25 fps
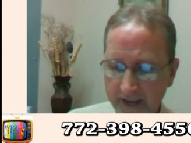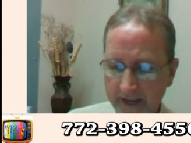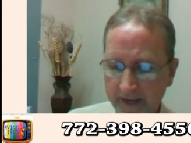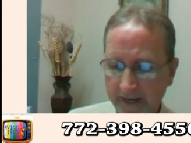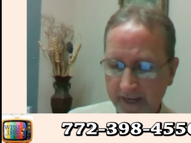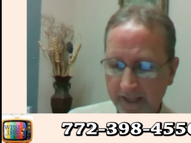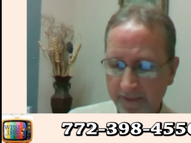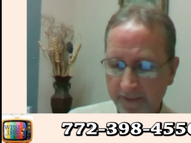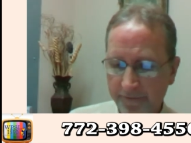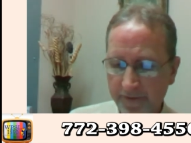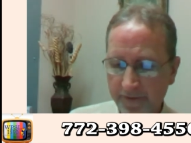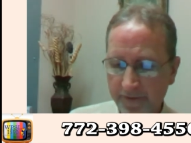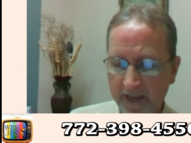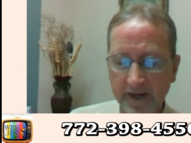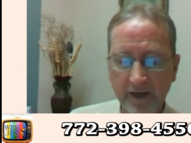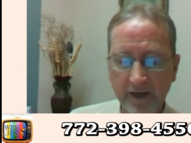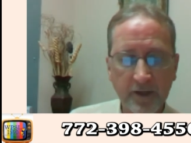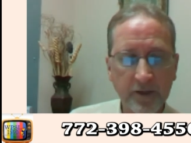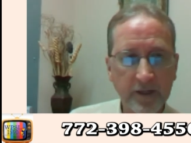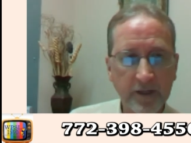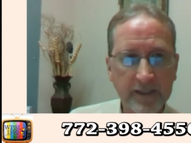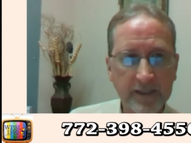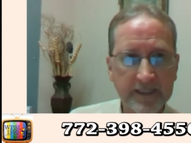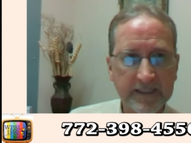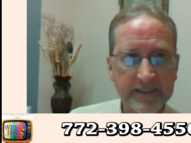And thank
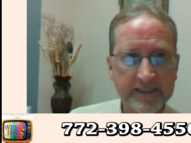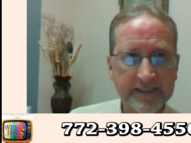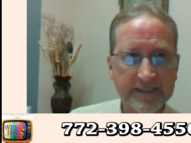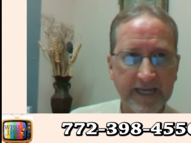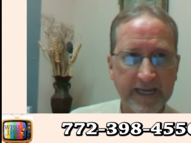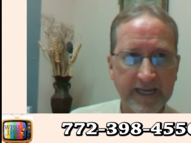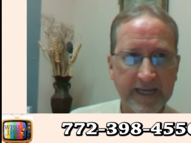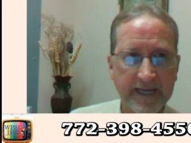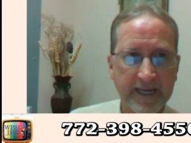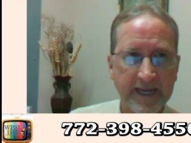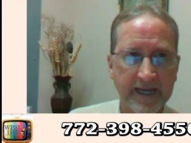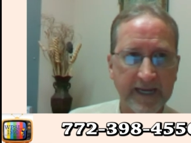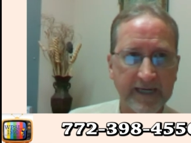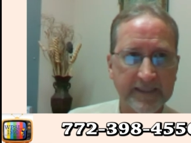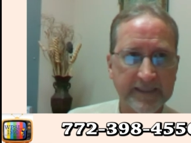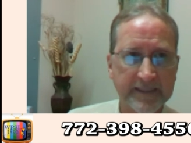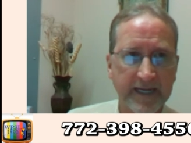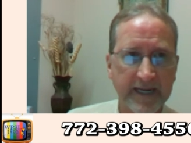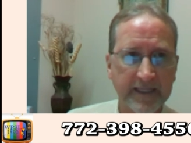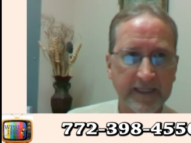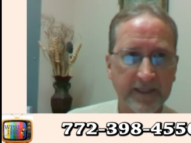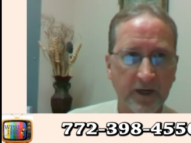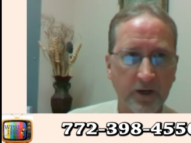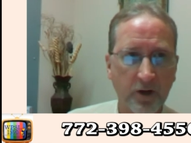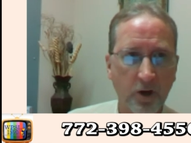goodness they can't
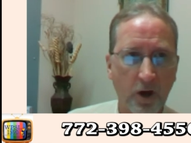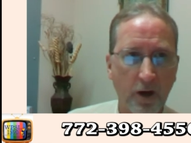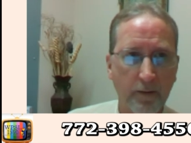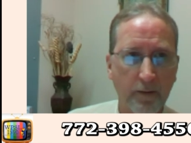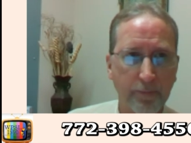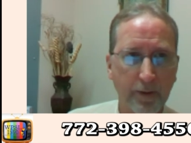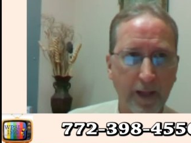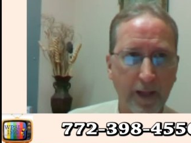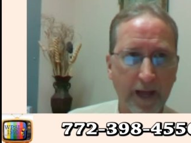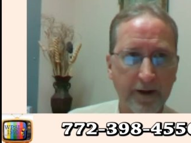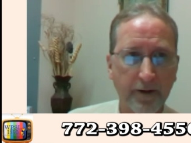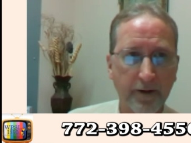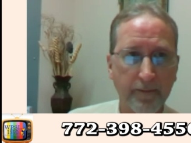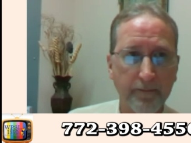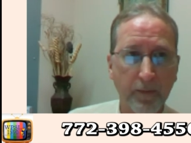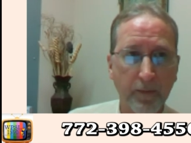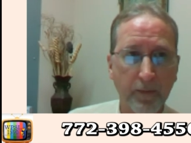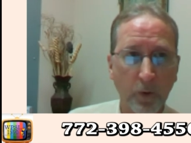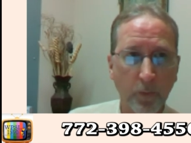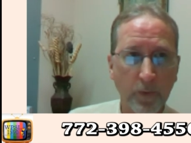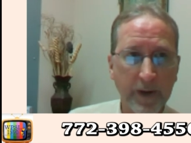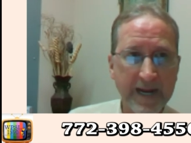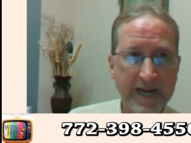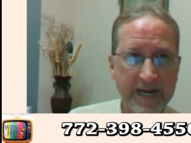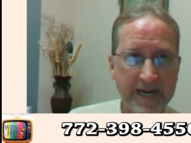take the gallbladder
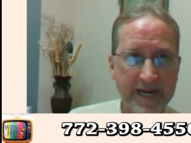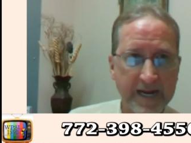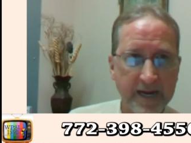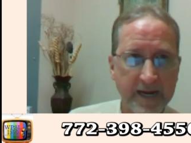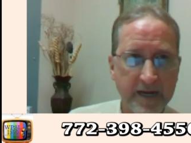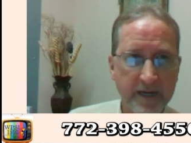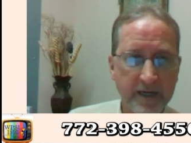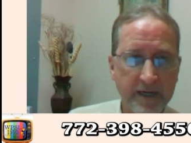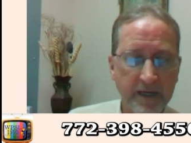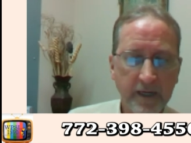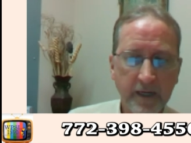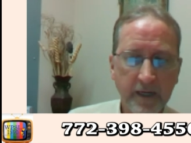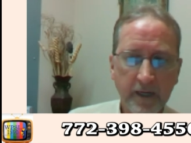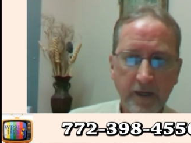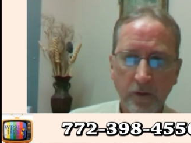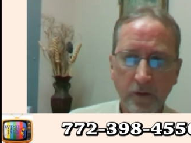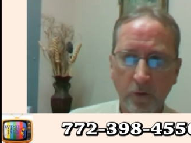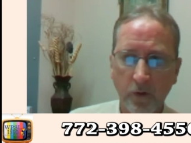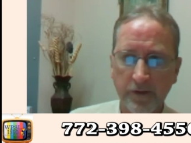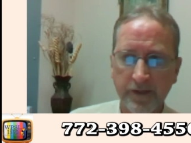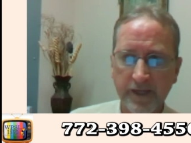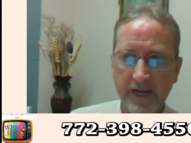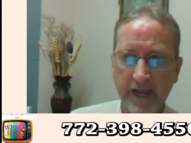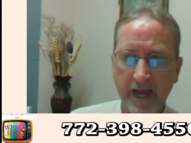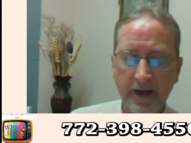meridian
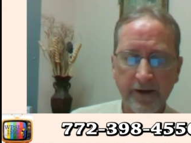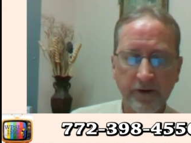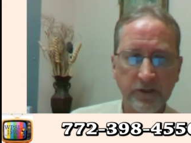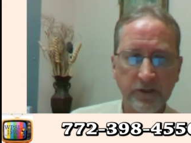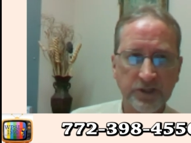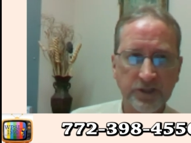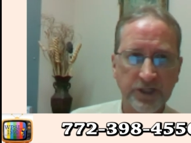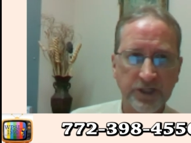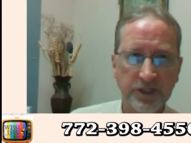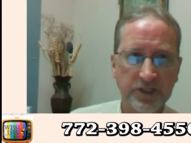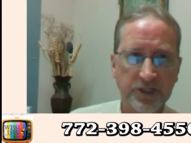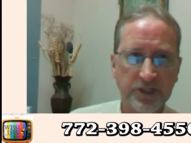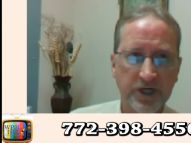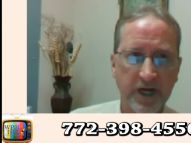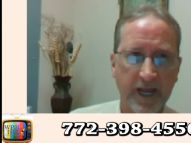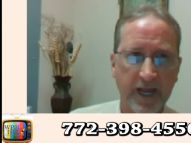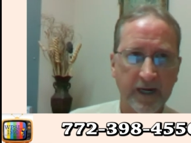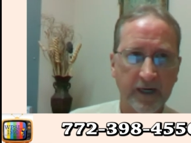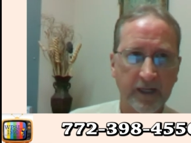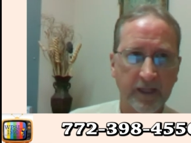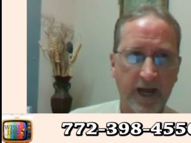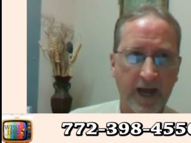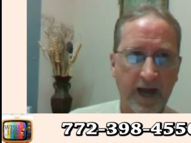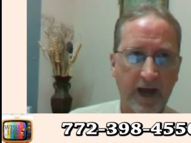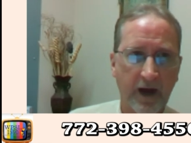or the energy
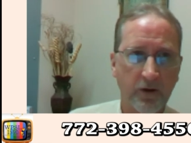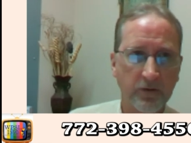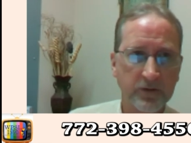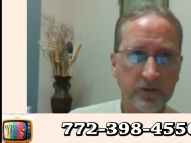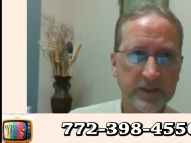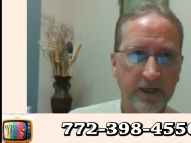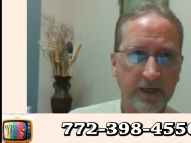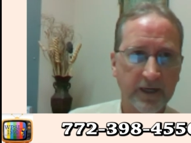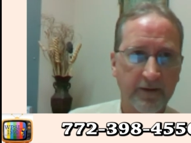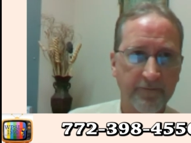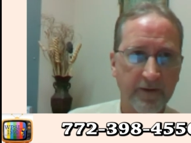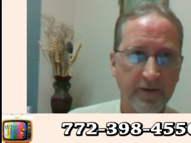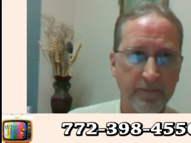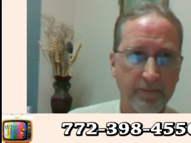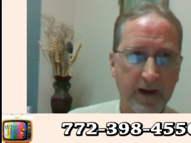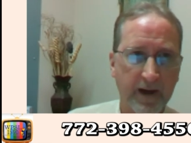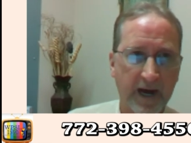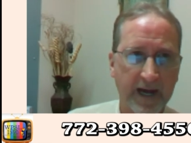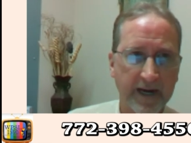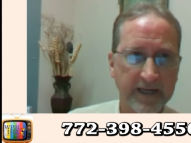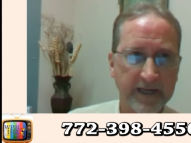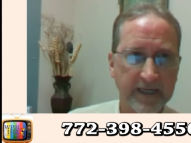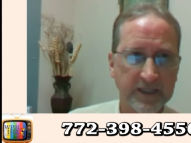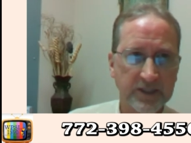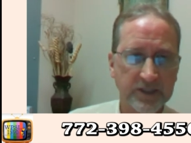channel out of the
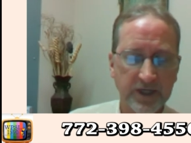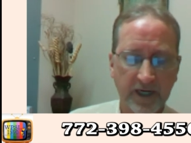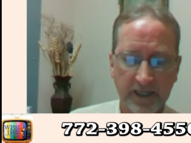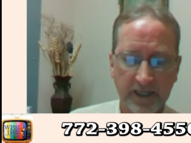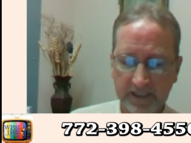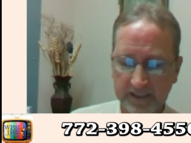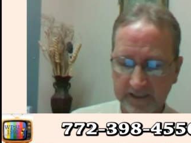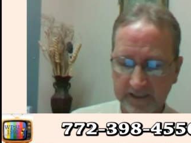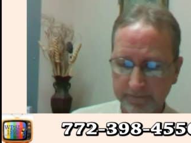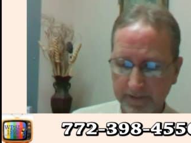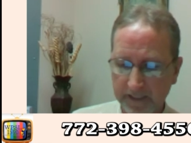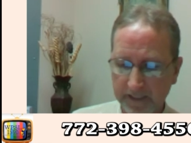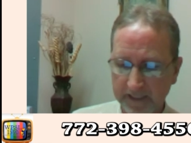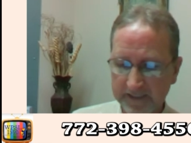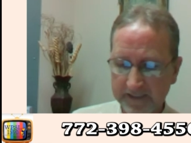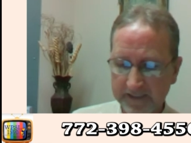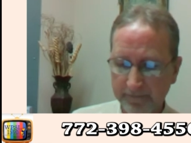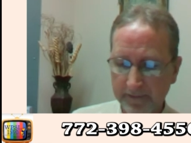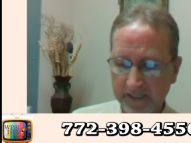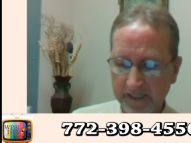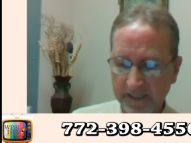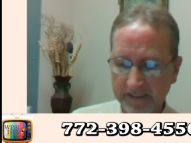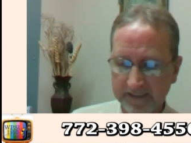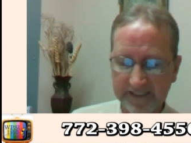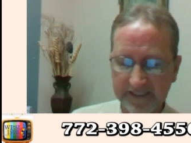body in Chinese medicine
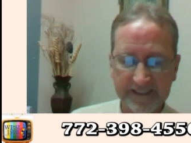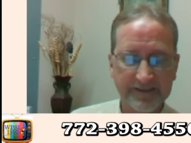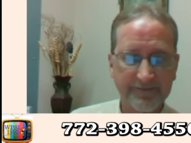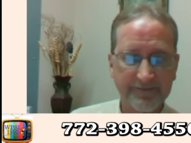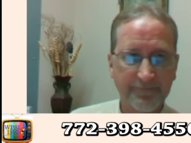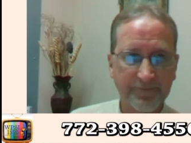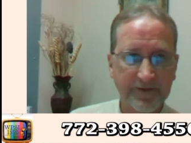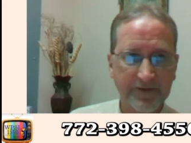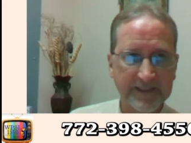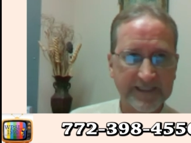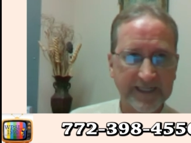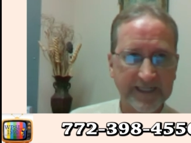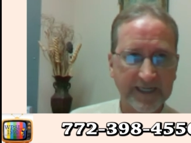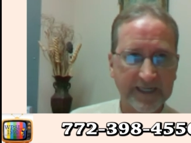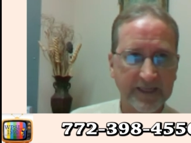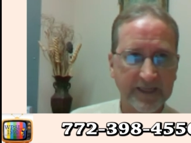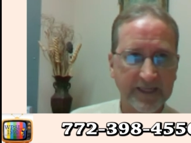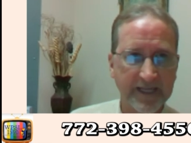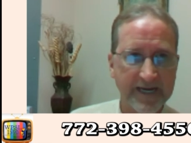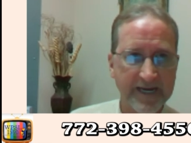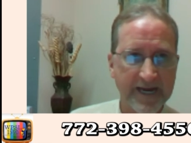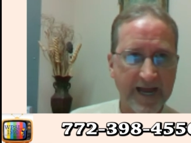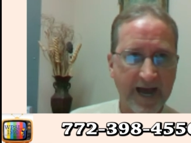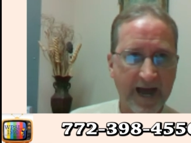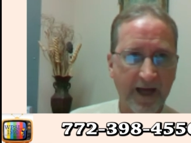because it's
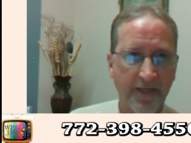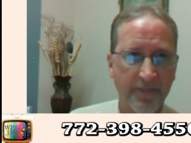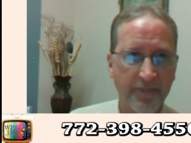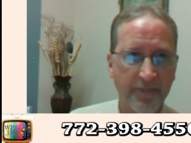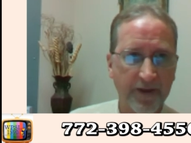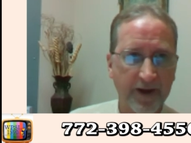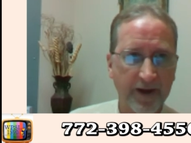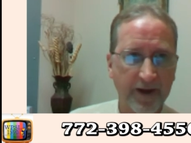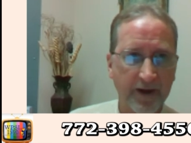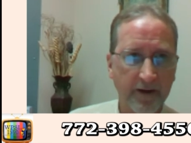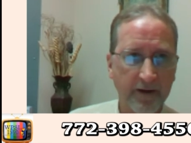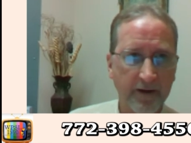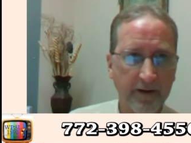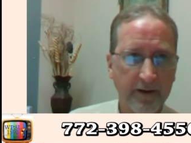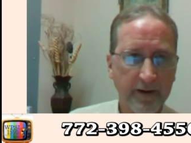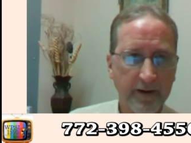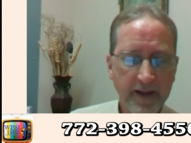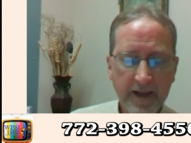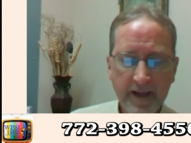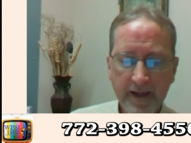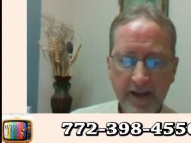physically not there.